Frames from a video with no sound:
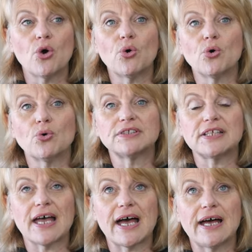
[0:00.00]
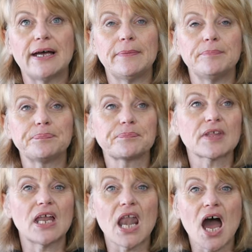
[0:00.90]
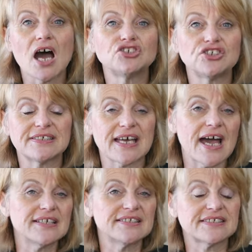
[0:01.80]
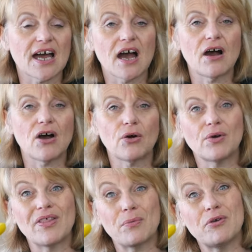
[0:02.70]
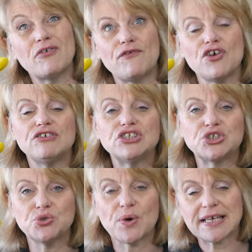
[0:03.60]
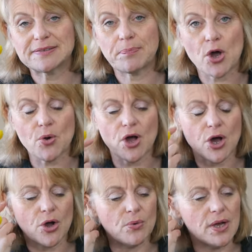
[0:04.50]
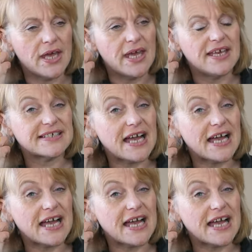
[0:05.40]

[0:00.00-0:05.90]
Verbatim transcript: or um, large designs that are that we're referring to as boho is